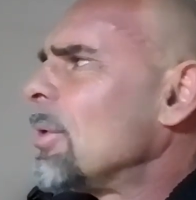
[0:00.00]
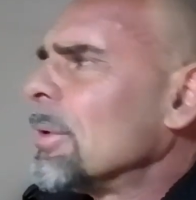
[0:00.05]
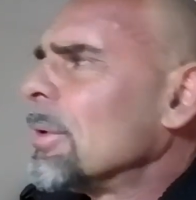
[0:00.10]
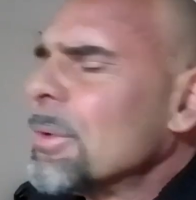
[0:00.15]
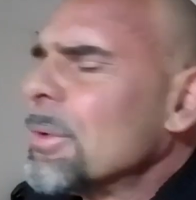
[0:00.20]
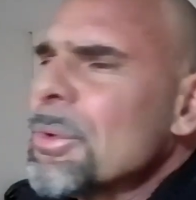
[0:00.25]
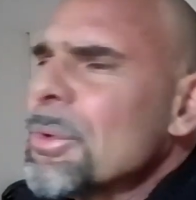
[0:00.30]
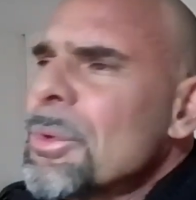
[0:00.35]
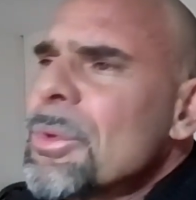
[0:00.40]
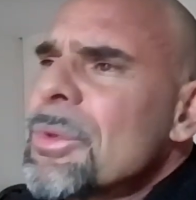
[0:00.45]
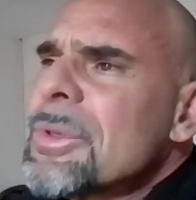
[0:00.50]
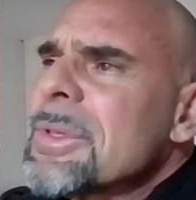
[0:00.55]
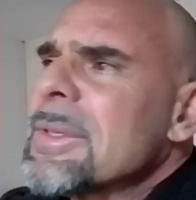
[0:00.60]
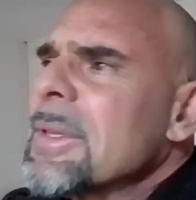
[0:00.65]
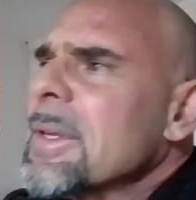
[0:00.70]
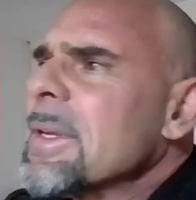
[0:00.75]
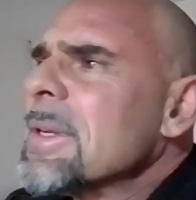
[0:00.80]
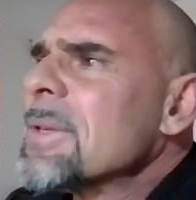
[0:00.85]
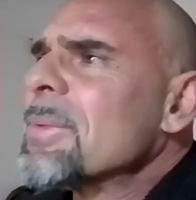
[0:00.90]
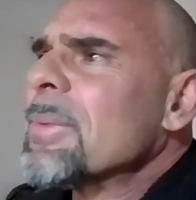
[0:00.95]
You'll lose
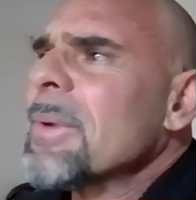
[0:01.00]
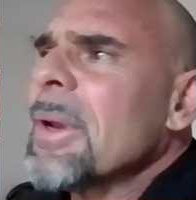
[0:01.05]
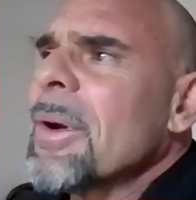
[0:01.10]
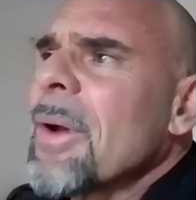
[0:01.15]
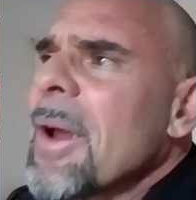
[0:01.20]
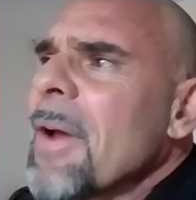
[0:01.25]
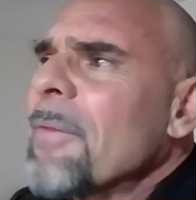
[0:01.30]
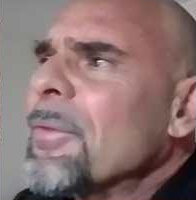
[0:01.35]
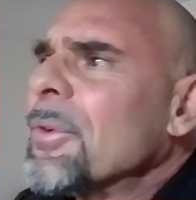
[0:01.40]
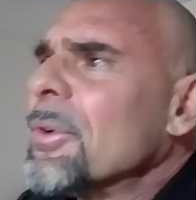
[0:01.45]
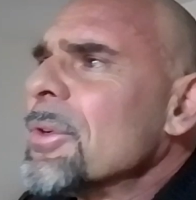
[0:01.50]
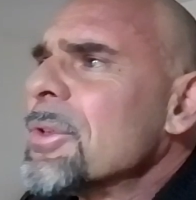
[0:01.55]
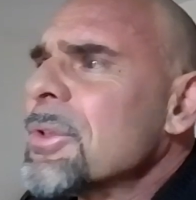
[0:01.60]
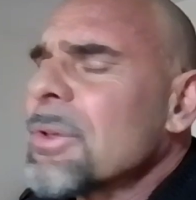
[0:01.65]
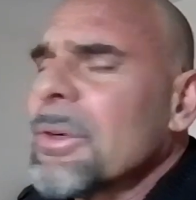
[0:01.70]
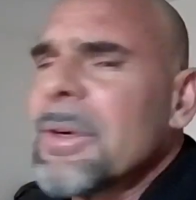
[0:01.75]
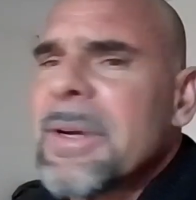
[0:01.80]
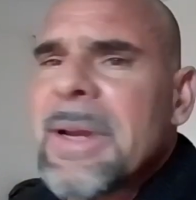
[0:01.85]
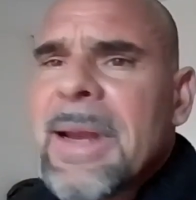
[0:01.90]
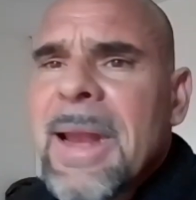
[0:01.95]
this, after a
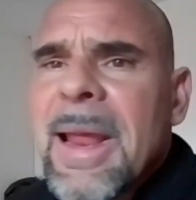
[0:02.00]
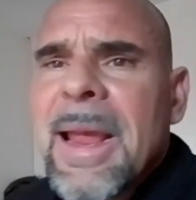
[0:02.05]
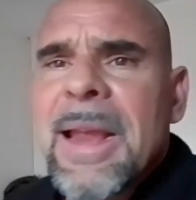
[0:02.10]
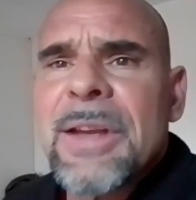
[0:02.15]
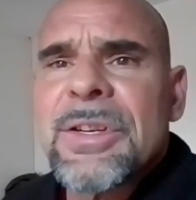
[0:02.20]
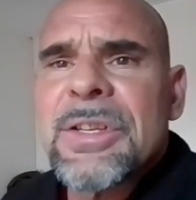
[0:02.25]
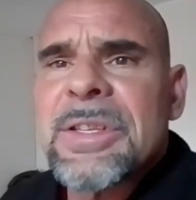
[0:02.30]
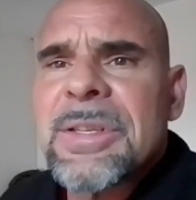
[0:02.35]
certain age.